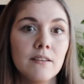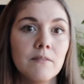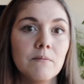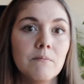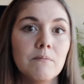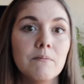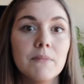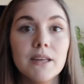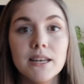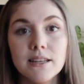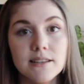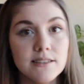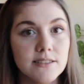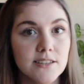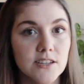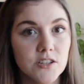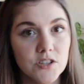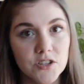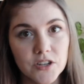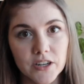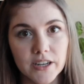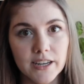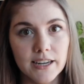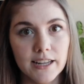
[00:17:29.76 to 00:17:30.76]
many seeds
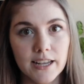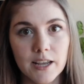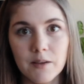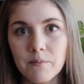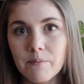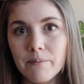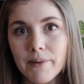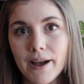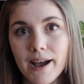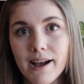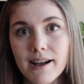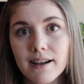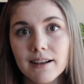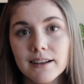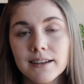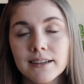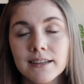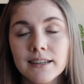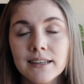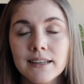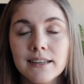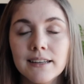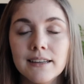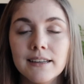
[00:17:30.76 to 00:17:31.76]
you're going to get back.
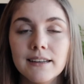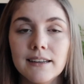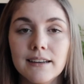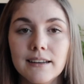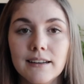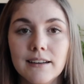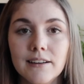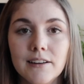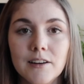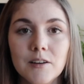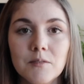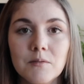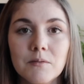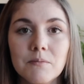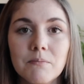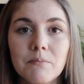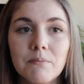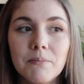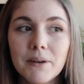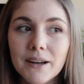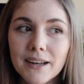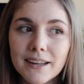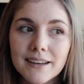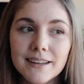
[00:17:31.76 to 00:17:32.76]

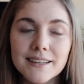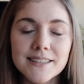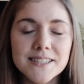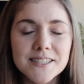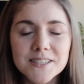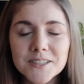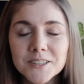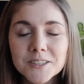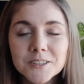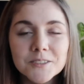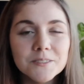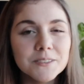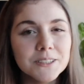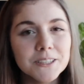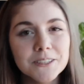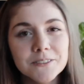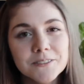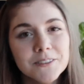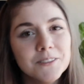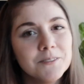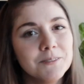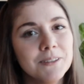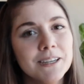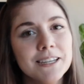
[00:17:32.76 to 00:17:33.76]
But it's still a really
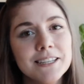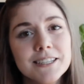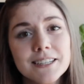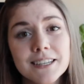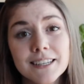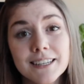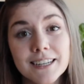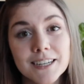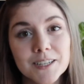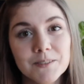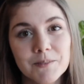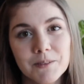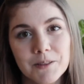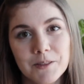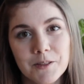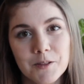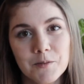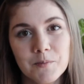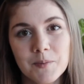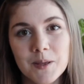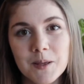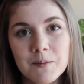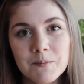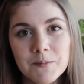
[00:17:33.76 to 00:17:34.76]
fun way to connect with other
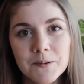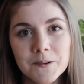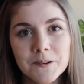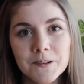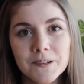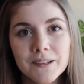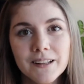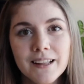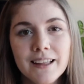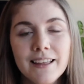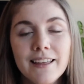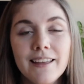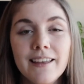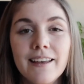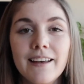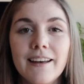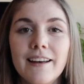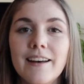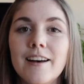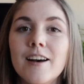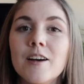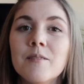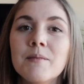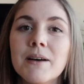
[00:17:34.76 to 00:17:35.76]
people.
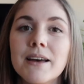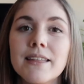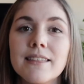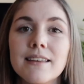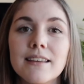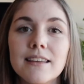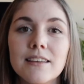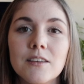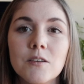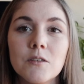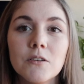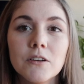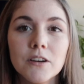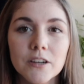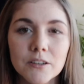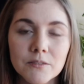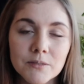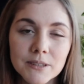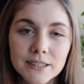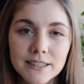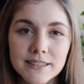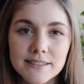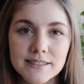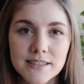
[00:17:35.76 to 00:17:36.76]
I think you could
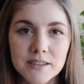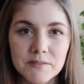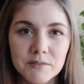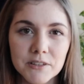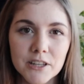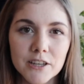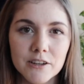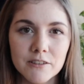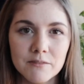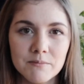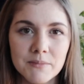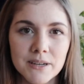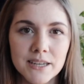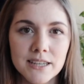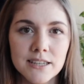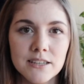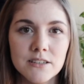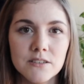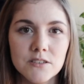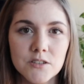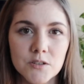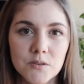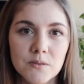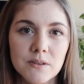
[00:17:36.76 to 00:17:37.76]
really save a lot of money
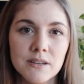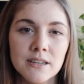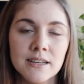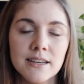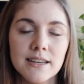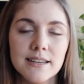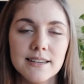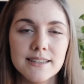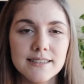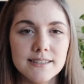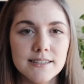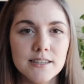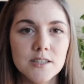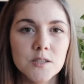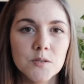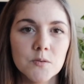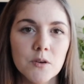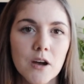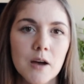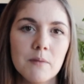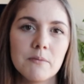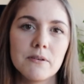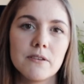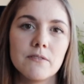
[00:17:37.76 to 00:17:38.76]
doing a seed
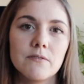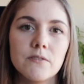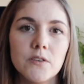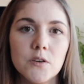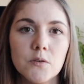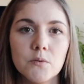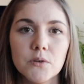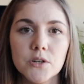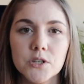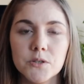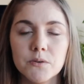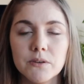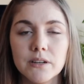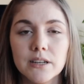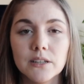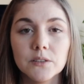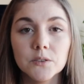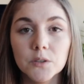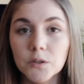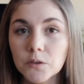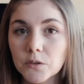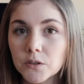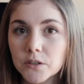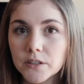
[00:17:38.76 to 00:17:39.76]
swap if you were doing it
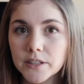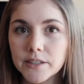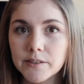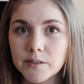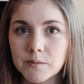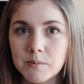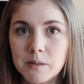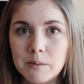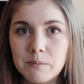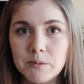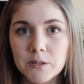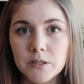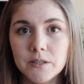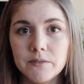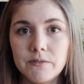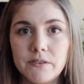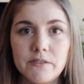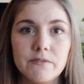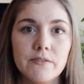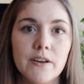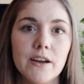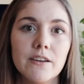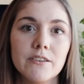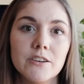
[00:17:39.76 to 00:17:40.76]
locally with people. If you
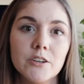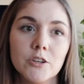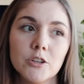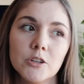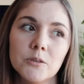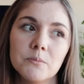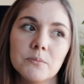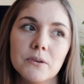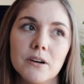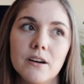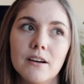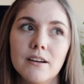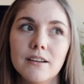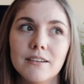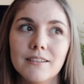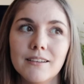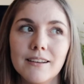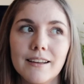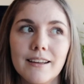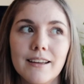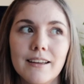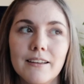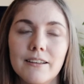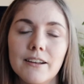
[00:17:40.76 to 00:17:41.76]
found a group on,
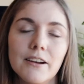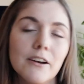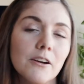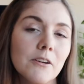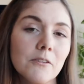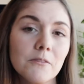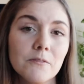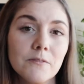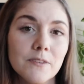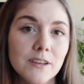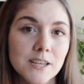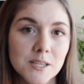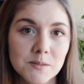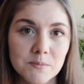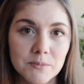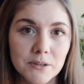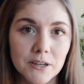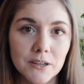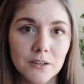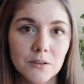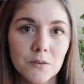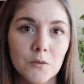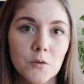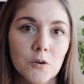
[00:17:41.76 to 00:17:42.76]
I don't know,
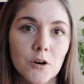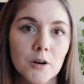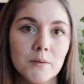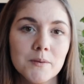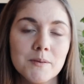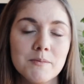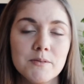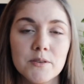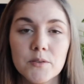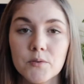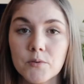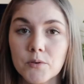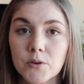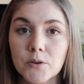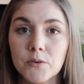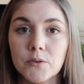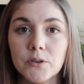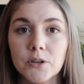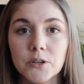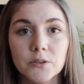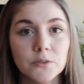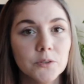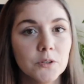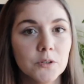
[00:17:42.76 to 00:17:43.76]
Facebook, or maybe through
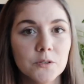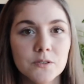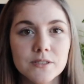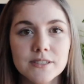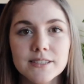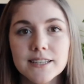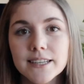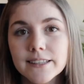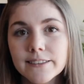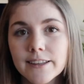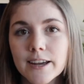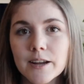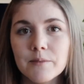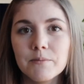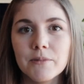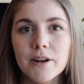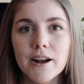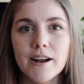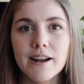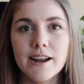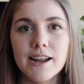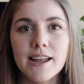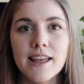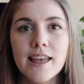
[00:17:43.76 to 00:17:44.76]
your local seed
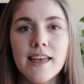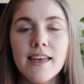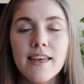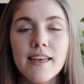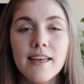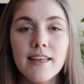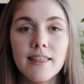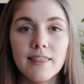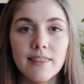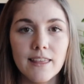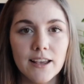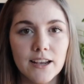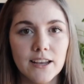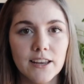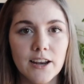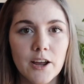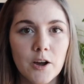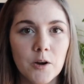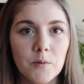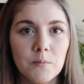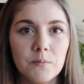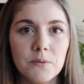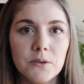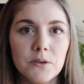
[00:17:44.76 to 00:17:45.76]
library, they could
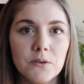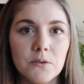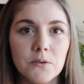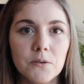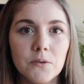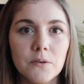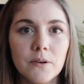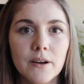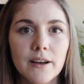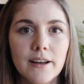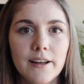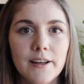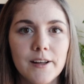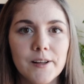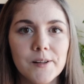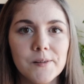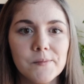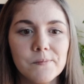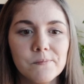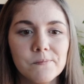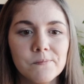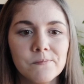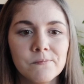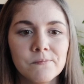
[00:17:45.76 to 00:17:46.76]
help you
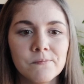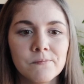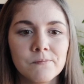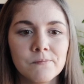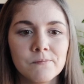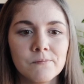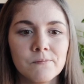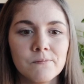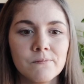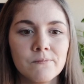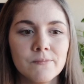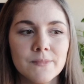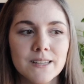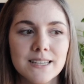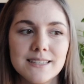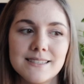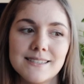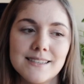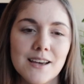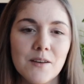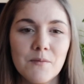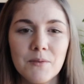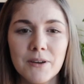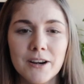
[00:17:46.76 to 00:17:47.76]

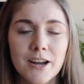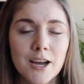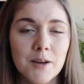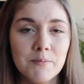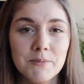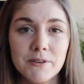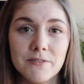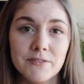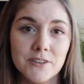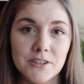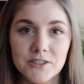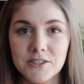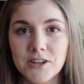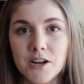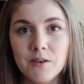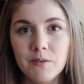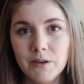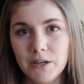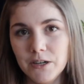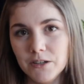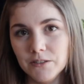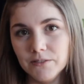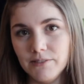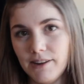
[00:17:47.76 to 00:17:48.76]
set one up if there's not
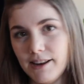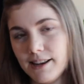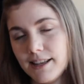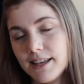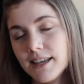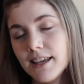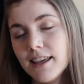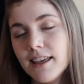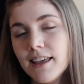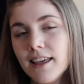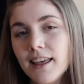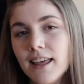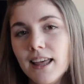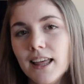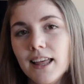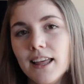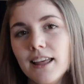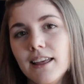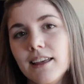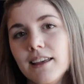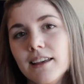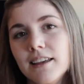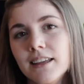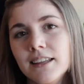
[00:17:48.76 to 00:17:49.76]
one already,
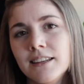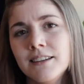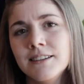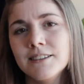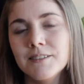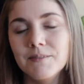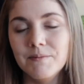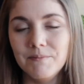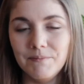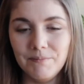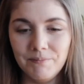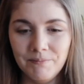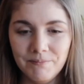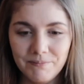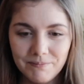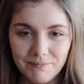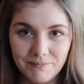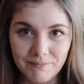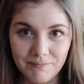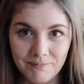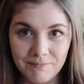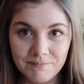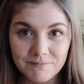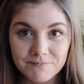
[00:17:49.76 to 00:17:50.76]
and
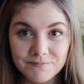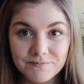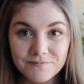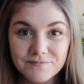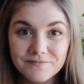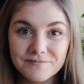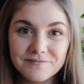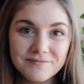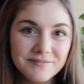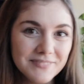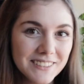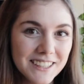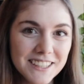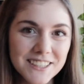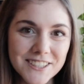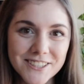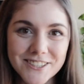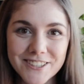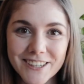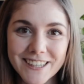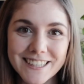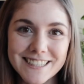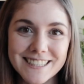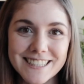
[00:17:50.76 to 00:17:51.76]

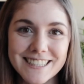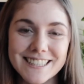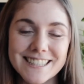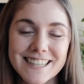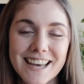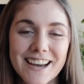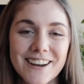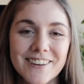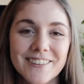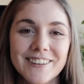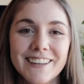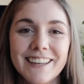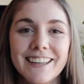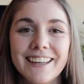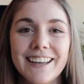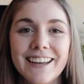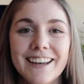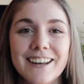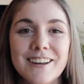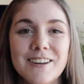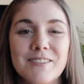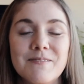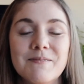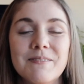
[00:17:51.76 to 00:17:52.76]
trade seeds that way.
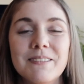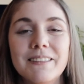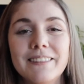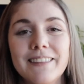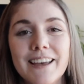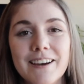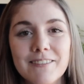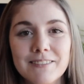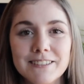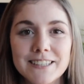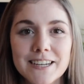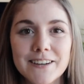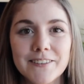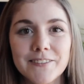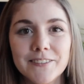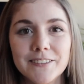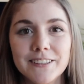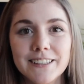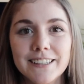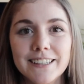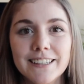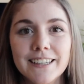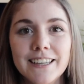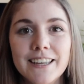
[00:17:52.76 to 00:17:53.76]
That would
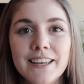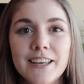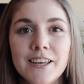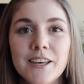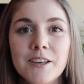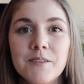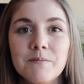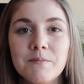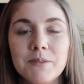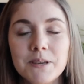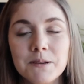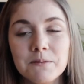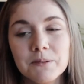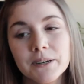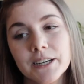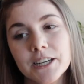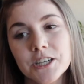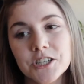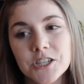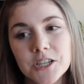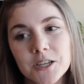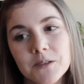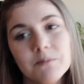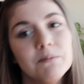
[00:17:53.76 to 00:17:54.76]
definitely be pretty
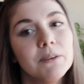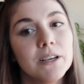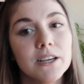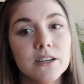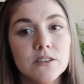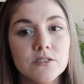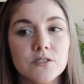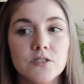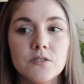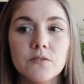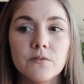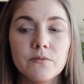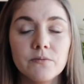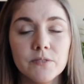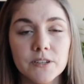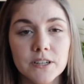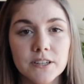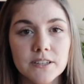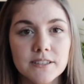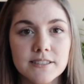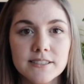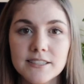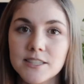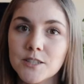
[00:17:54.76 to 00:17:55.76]
cheap, because
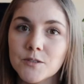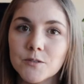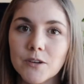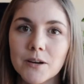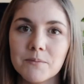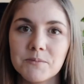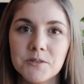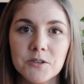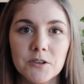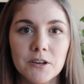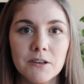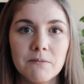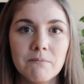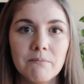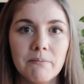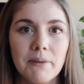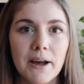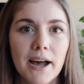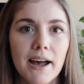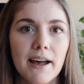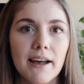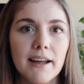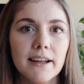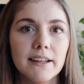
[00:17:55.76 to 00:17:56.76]
for seed swaps you can
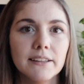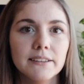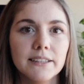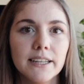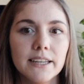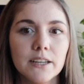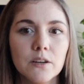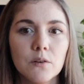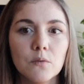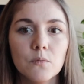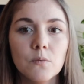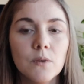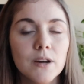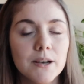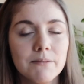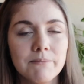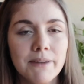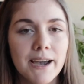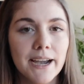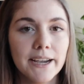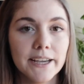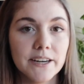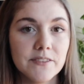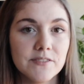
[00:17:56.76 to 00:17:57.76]
buy like 1
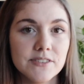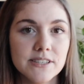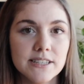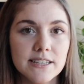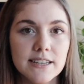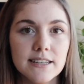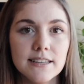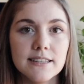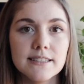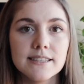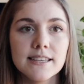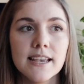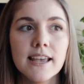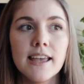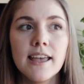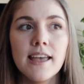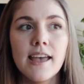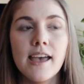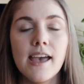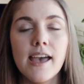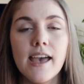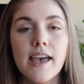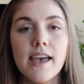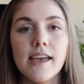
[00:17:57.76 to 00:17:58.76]
packet of seeds
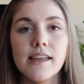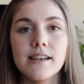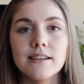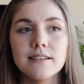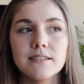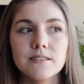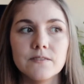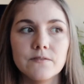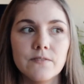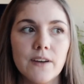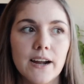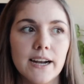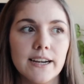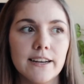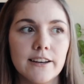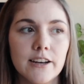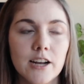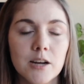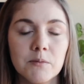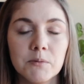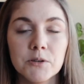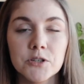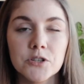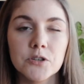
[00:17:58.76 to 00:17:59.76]
and divide it
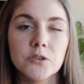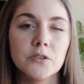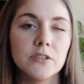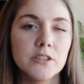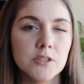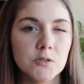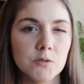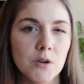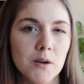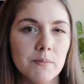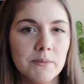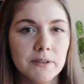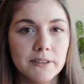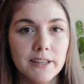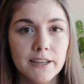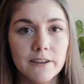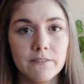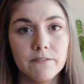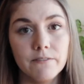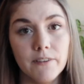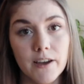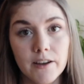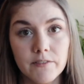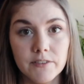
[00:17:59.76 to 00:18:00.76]
up, because you're only swapping like
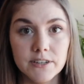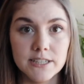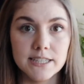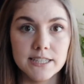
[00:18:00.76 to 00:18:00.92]
5 or